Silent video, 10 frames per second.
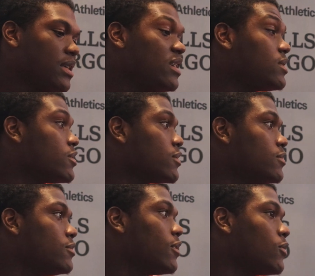it easier,
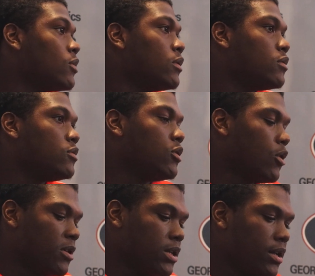you
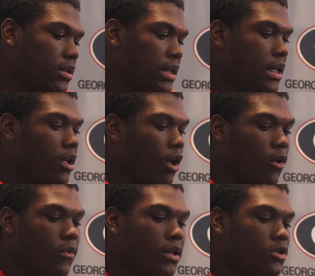know, because he can
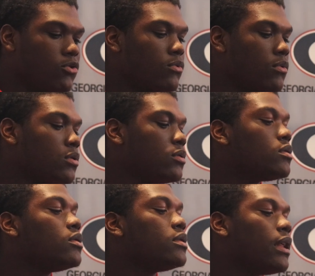always use
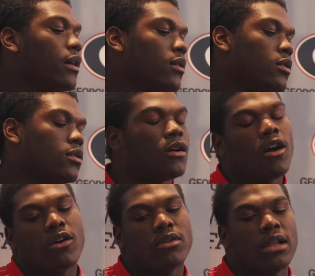that.
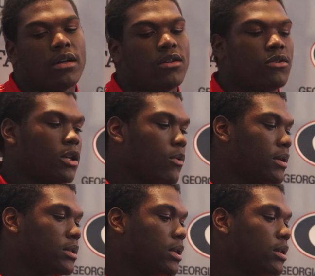Our O-line coach
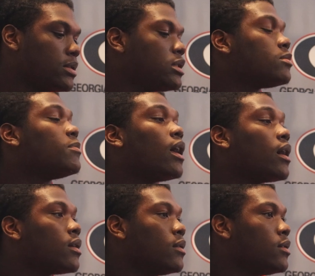always tell us just
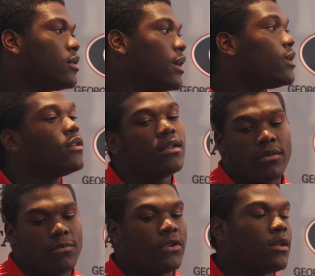block and the
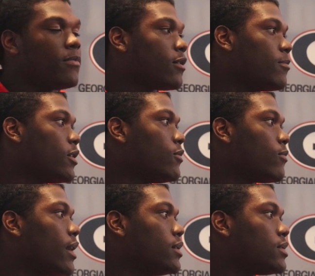running back will make you
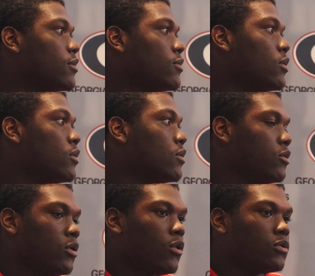right. So,
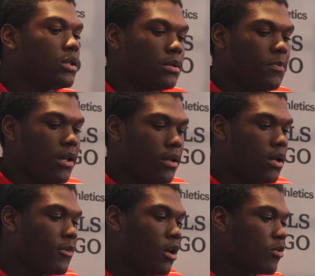you know, just
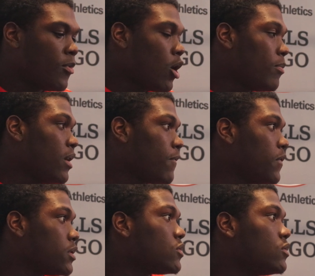coming off the ball, being
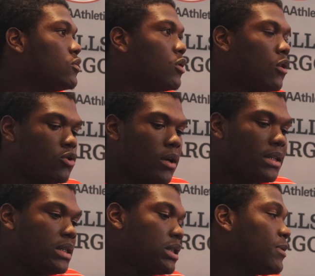physical, you know,
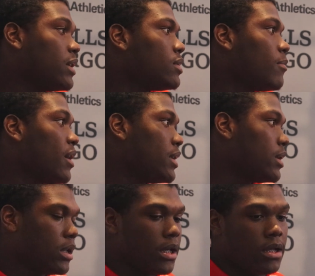trying to display somebody
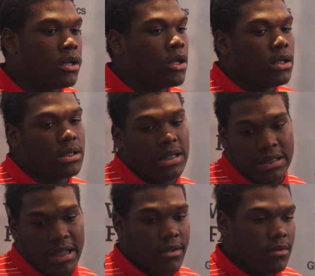and then
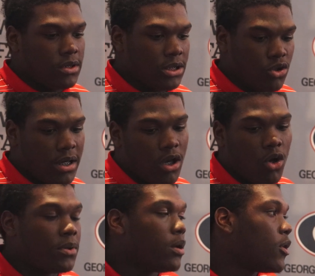just trying to
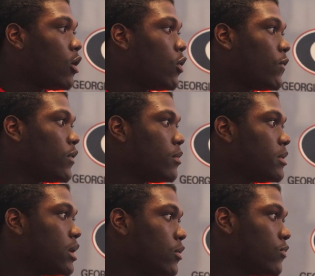open up a hole for
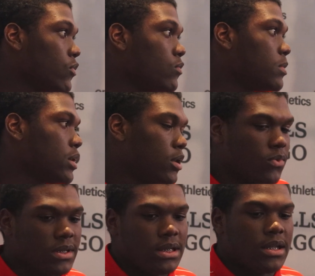him to get through, because
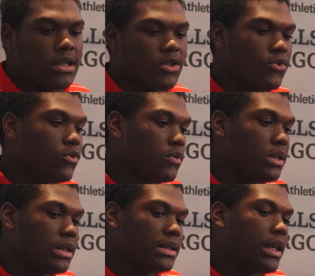once he gets through
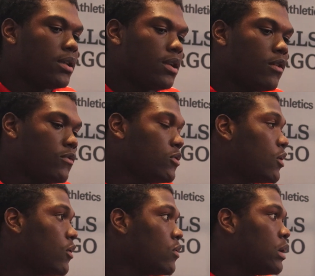to the second level, you
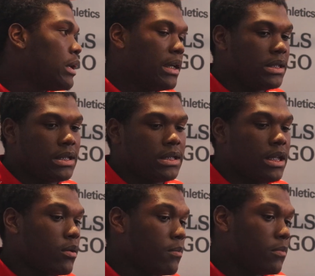know, it's just
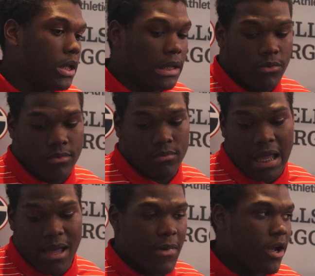him and the
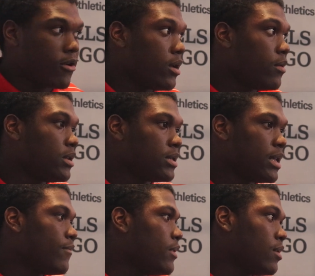linebacker, him and the
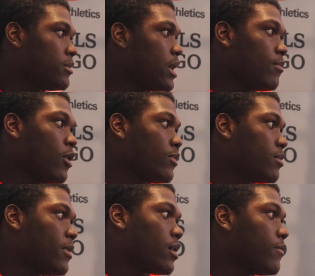safety, and I'm taking my
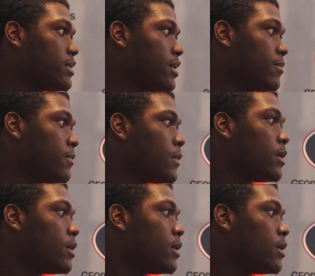running back every time.